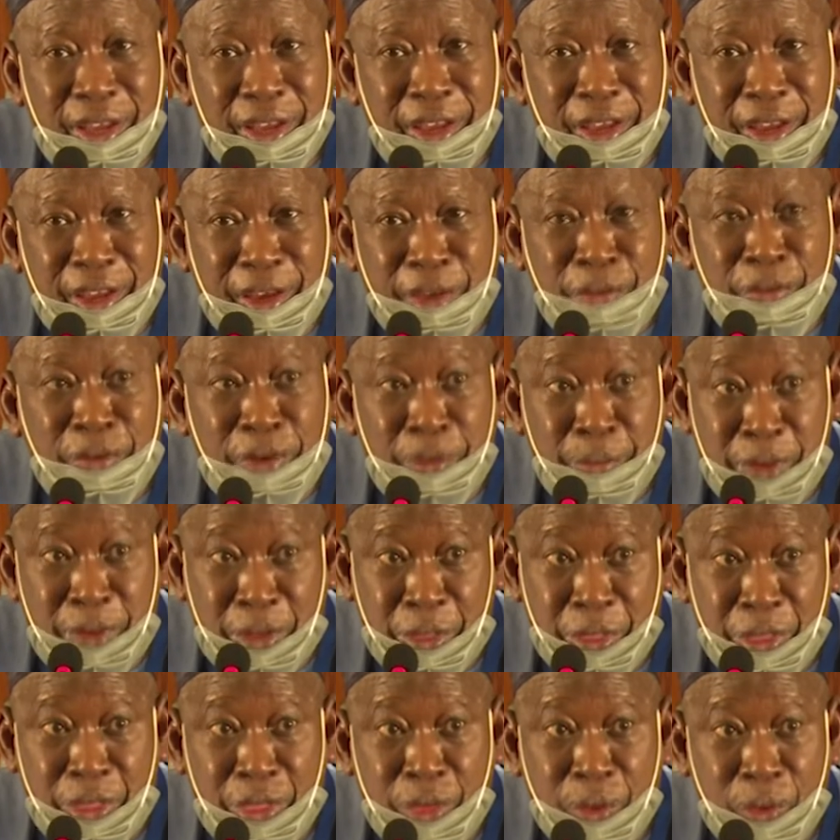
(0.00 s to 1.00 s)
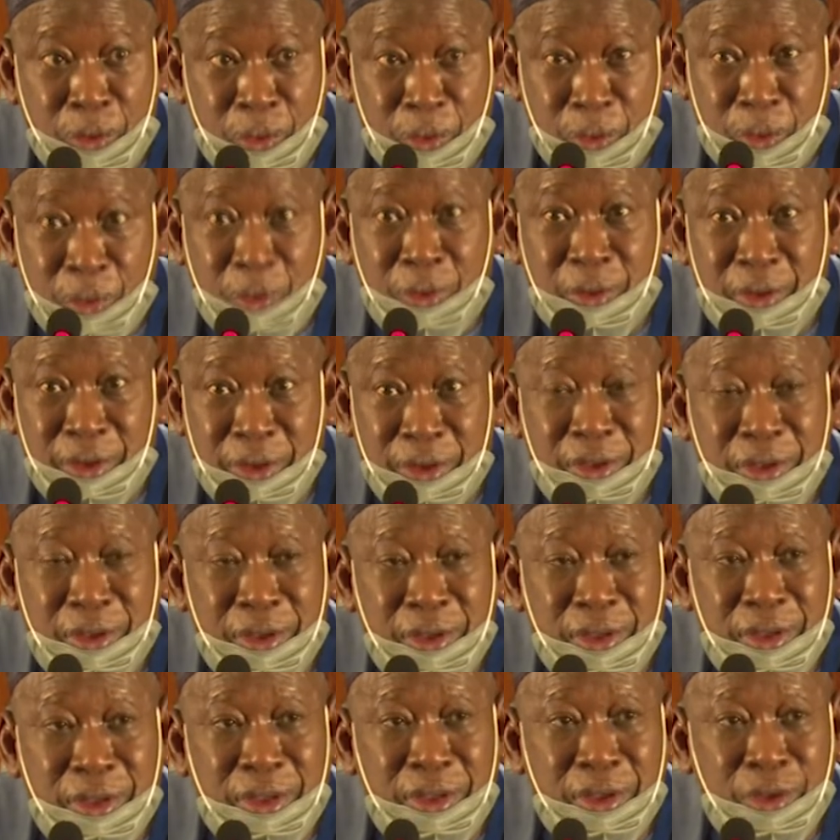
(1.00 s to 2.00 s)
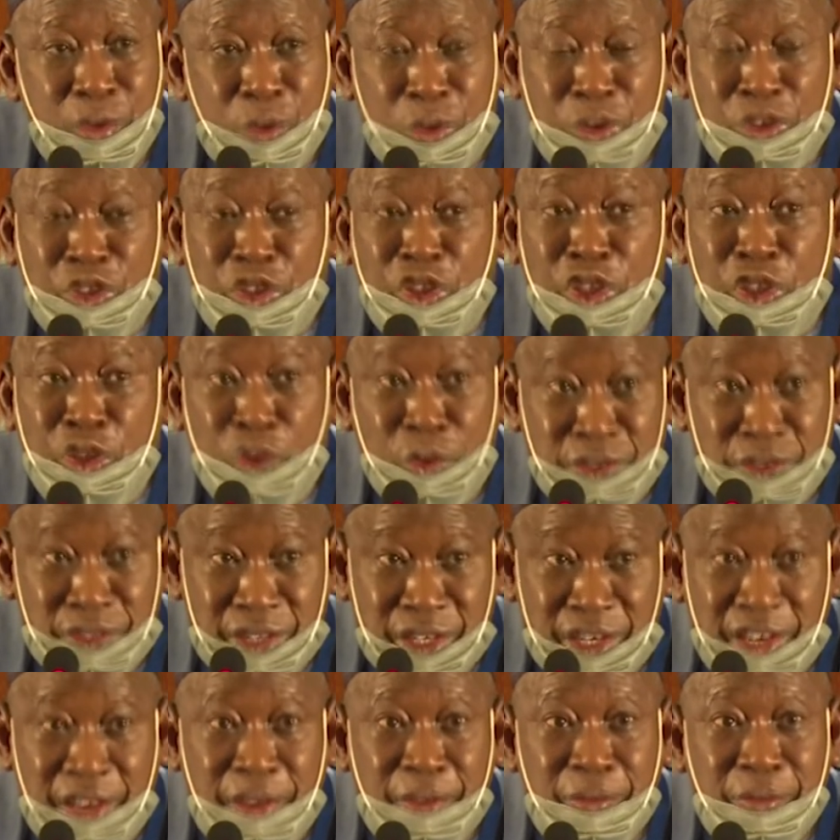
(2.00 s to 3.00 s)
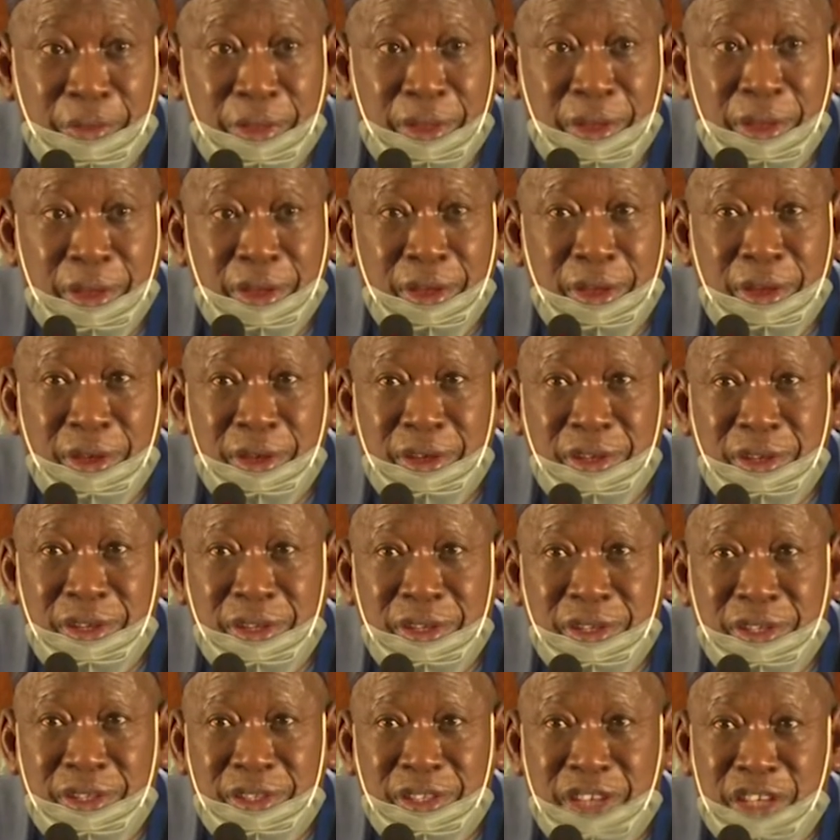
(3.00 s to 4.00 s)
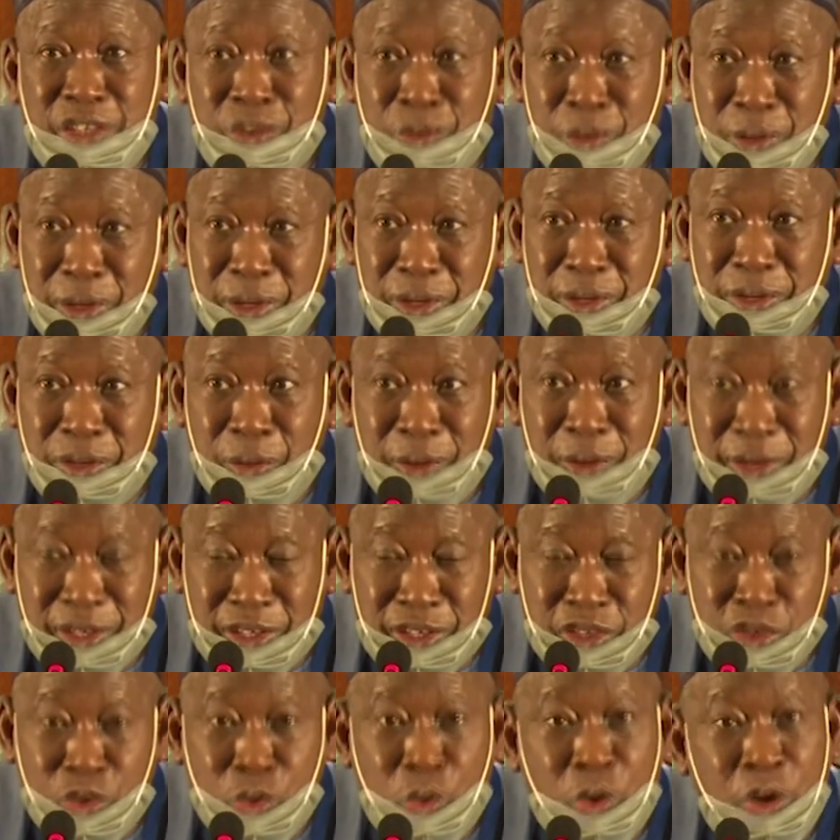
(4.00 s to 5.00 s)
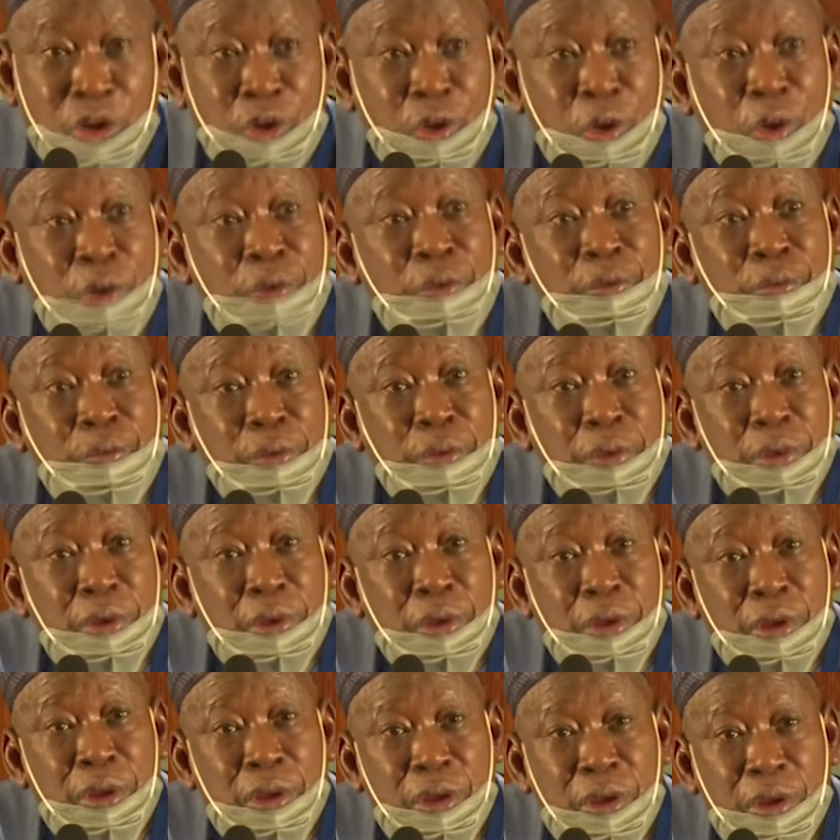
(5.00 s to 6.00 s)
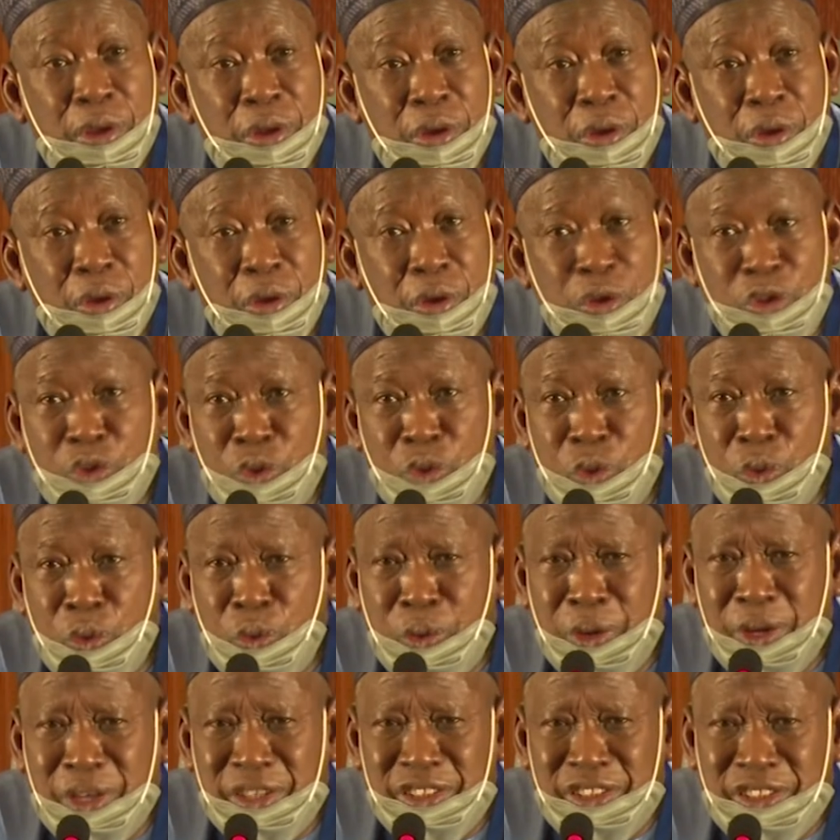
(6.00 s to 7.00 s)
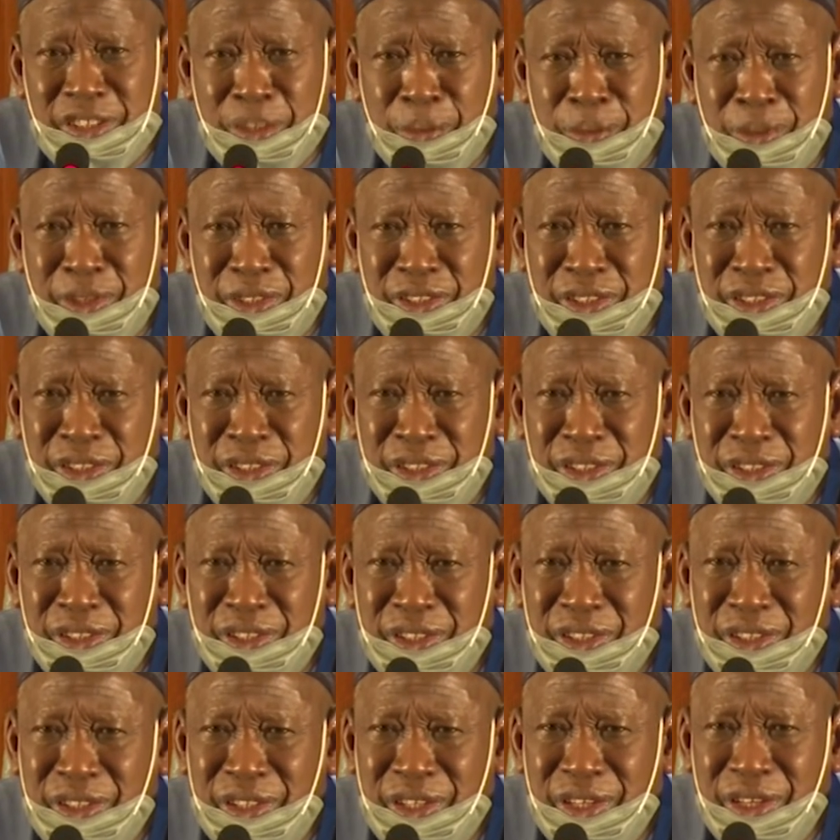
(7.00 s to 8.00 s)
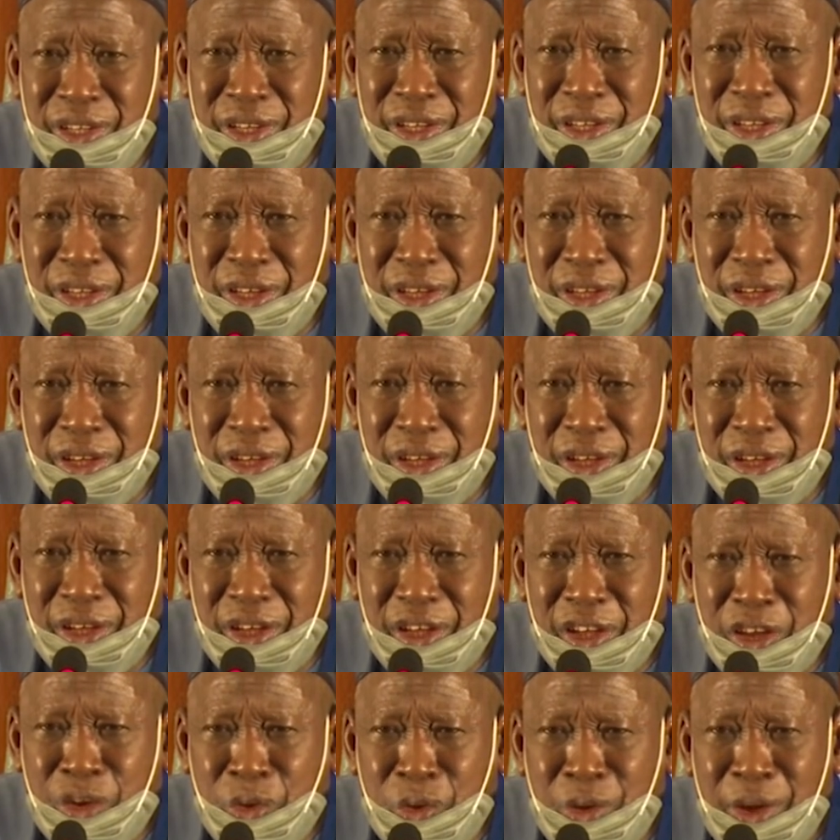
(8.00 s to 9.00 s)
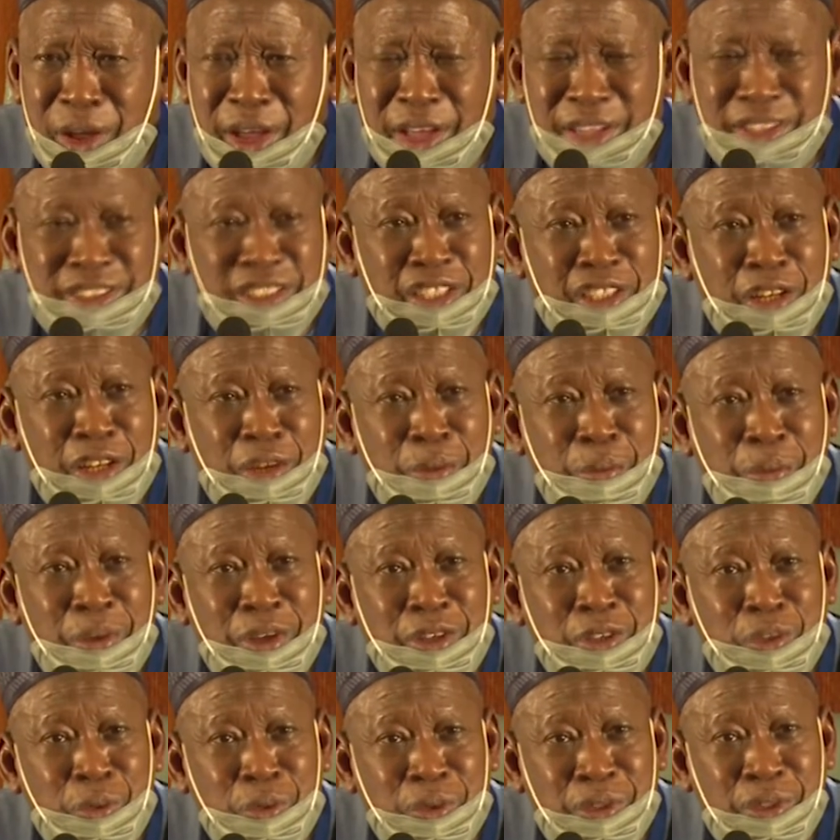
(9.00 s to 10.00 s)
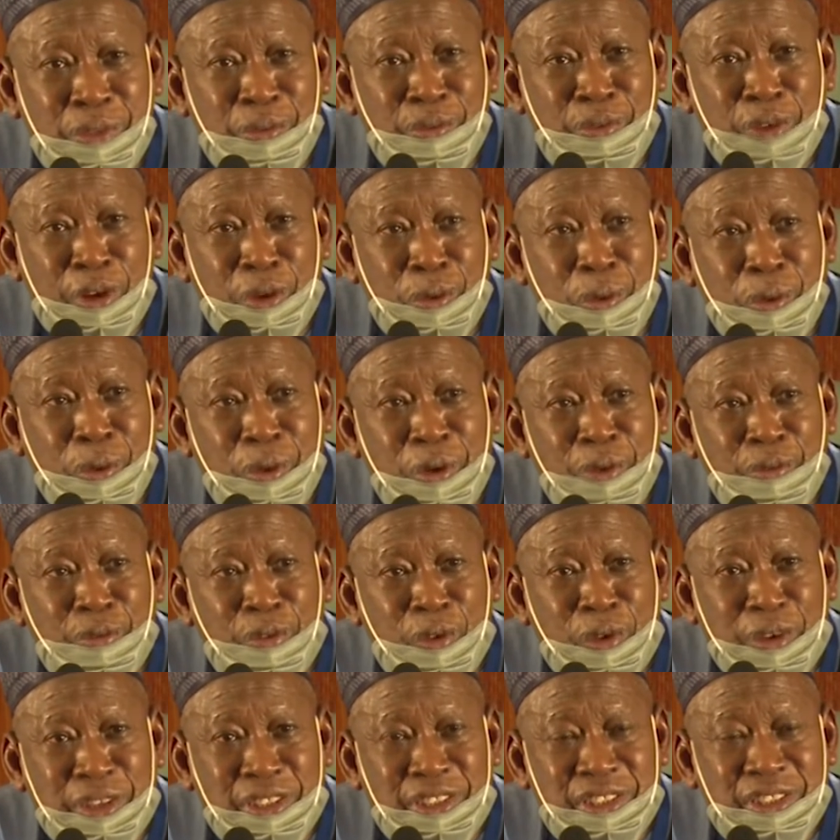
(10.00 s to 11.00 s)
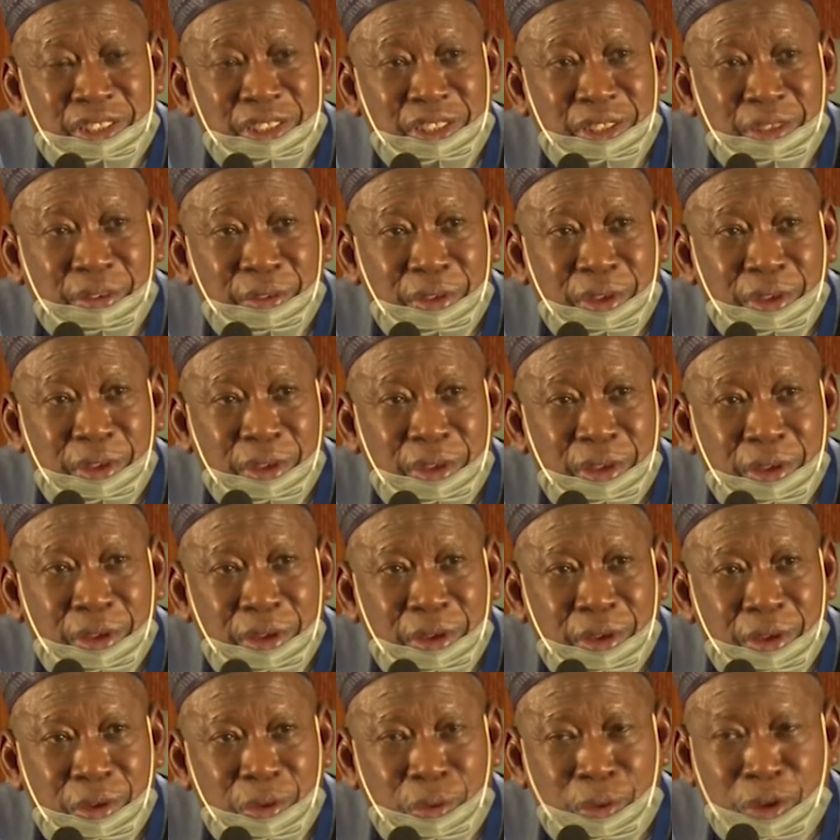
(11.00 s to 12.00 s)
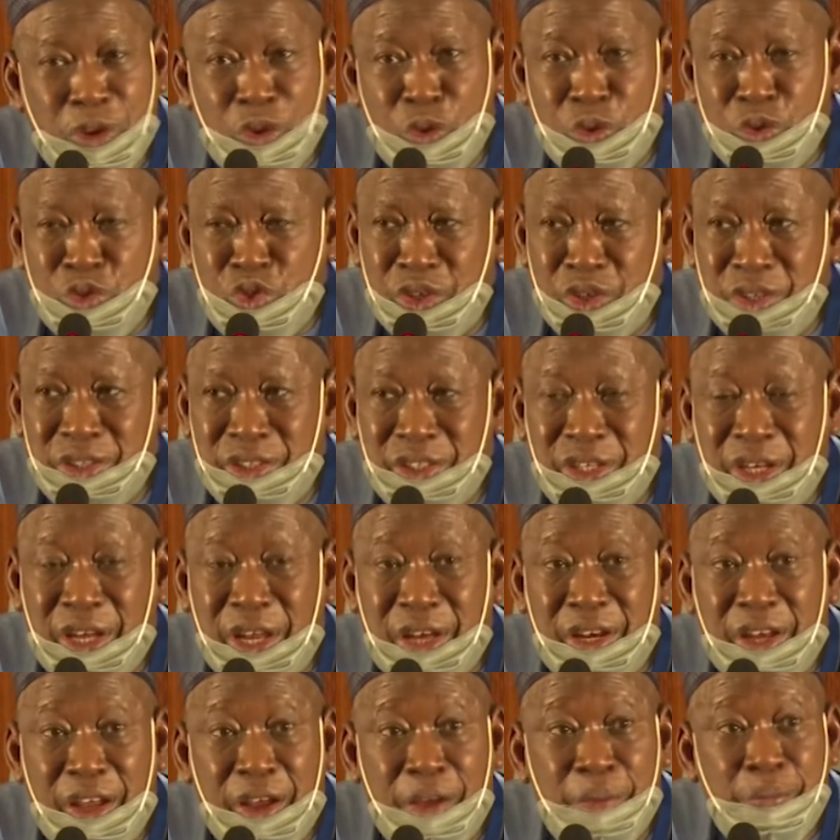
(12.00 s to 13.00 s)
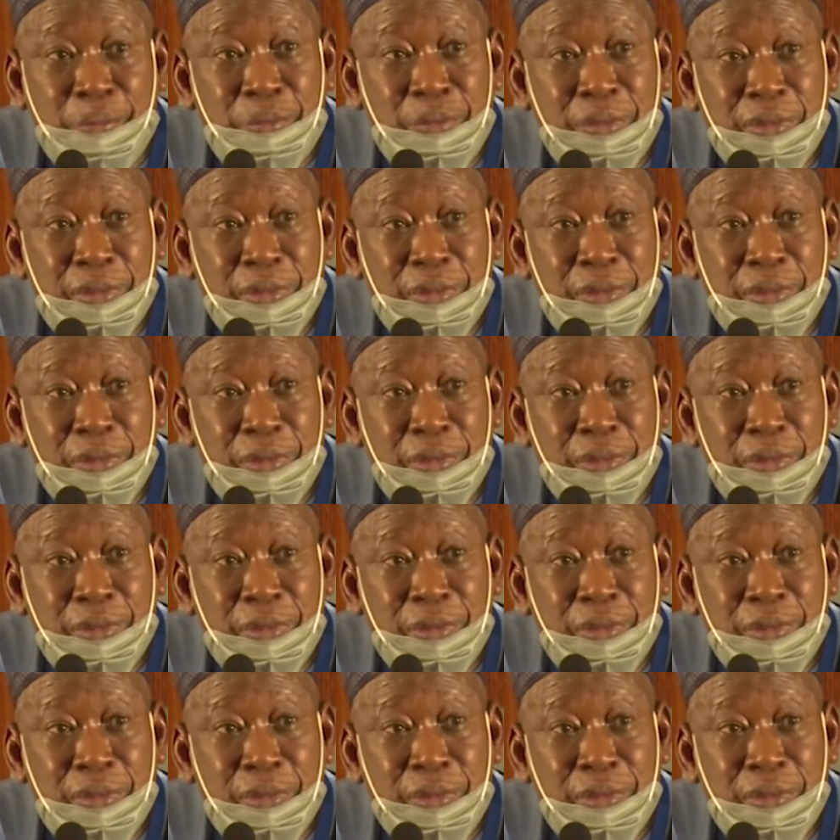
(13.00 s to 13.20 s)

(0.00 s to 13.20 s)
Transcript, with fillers: every month or continuously. That work, the work is going on. Also, we are establishing a Ruga settlement within Falgore forest. We are constructing a dam,